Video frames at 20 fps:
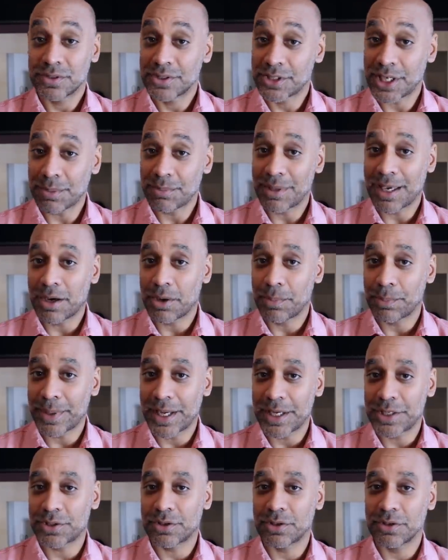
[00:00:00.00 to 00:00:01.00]
Check me out on
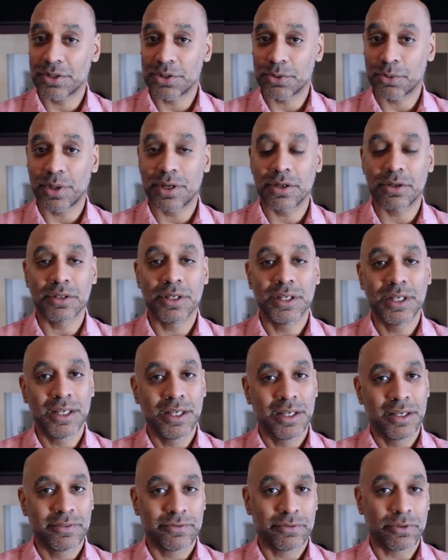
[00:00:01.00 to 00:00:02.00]
Patreon as well
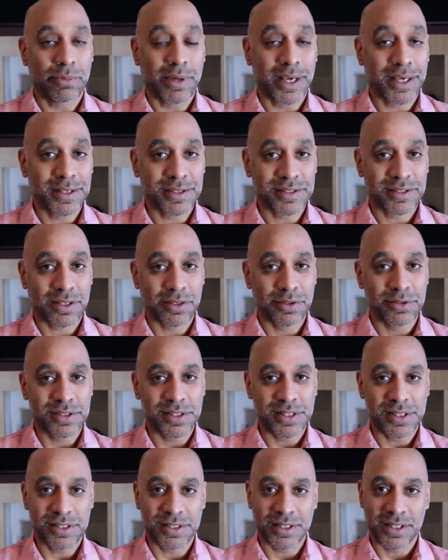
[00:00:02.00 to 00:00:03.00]
for my
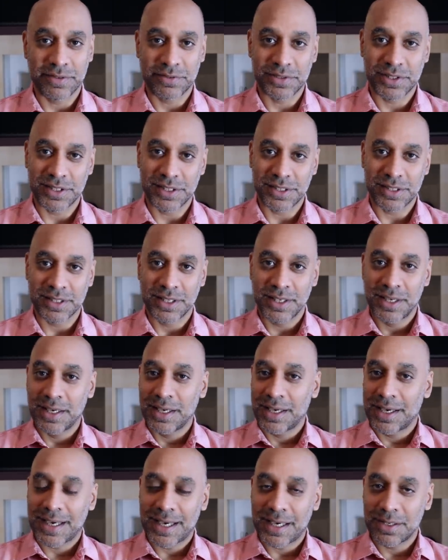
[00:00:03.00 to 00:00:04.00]
consultancy services,
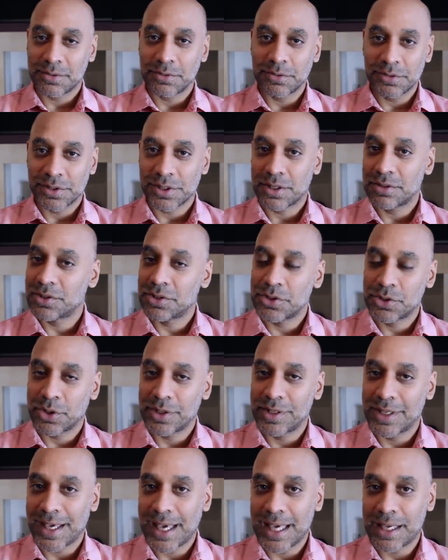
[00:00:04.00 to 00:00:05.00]
and also to
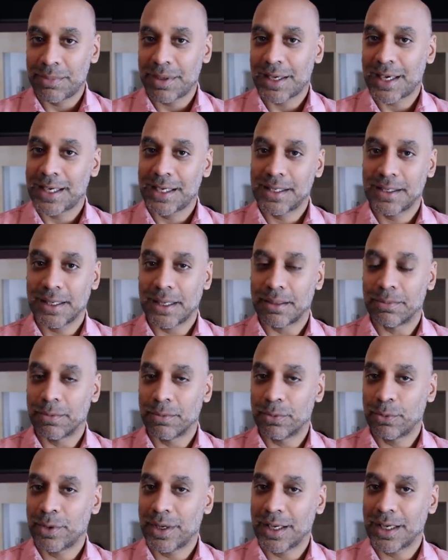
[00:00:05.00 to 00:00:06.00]
join the ABA
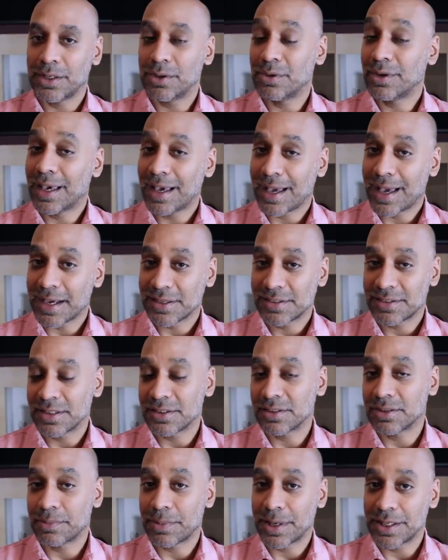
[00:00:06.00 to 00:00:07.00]
club where you get
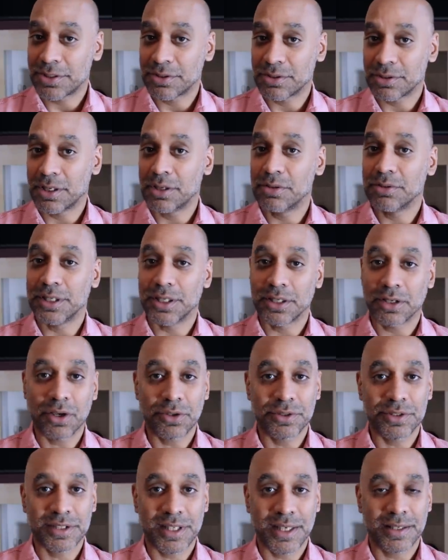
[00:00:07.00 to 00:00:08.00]
access to Patreon only
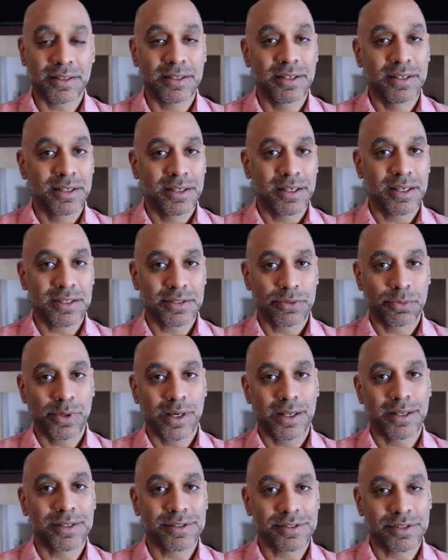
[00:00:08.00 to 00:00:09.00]
content, as
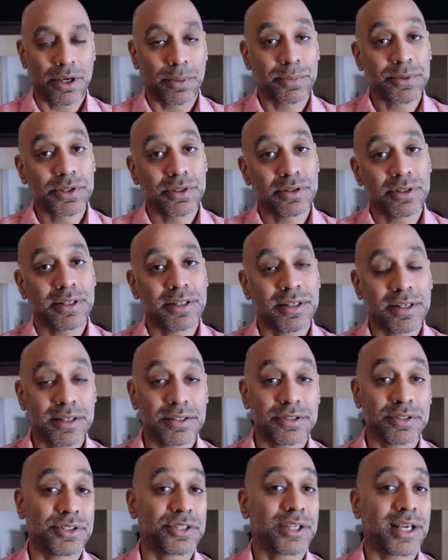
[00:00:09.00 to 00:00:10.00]
well as the opportunity
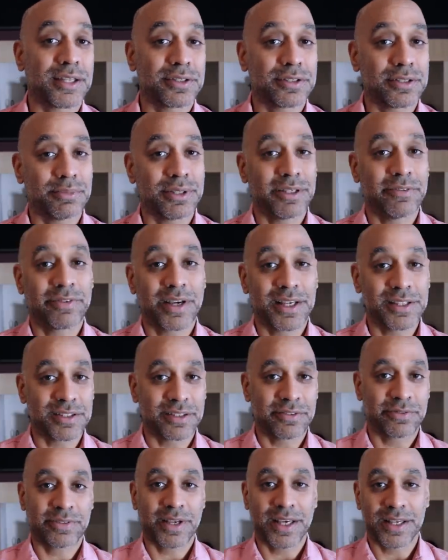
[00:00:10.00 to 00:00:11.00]
to chat to me face
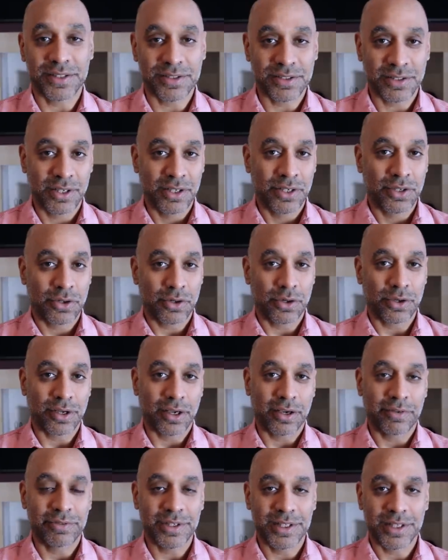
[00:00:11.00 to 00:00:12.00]
to face on
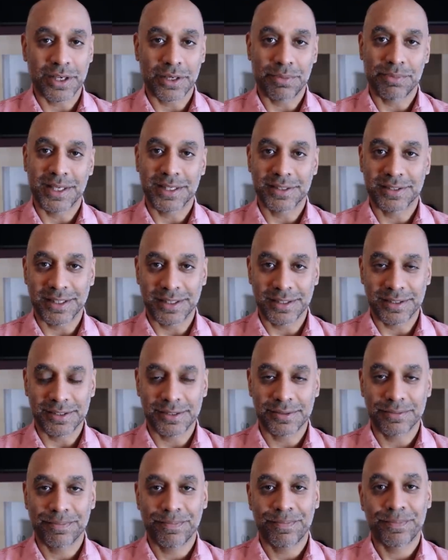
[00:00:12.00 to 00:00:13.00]
our video
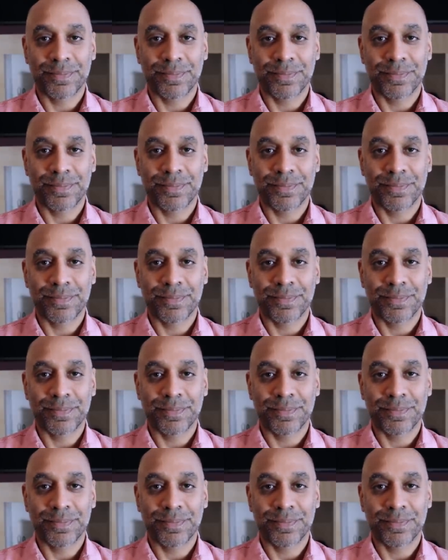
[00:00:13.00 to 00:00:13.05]
meetings.